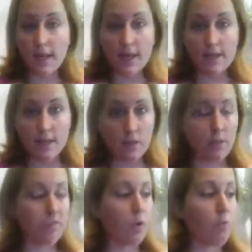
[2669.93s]
like I said,
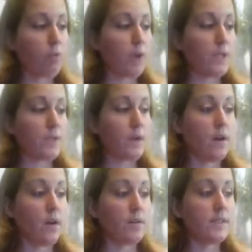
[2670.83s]
with corporate
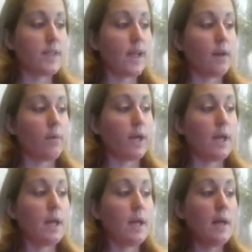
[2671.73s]
salary.